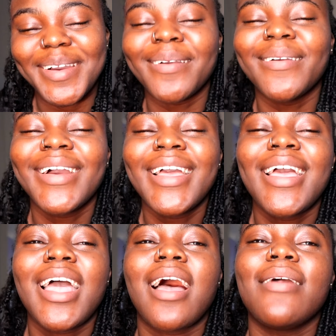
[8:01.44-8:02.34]
well.
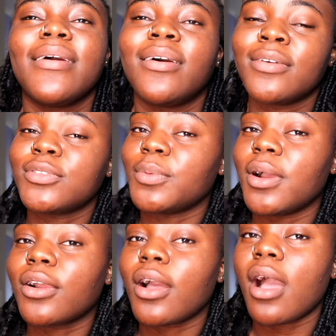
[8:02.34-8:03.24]
And then after
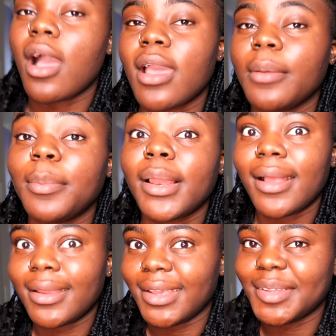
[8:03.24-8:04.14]
work, I am
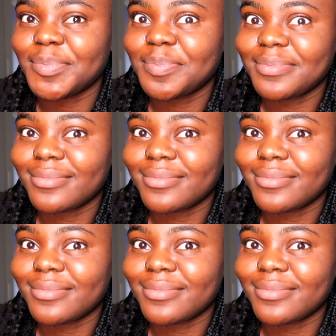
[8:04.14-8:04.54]
planning,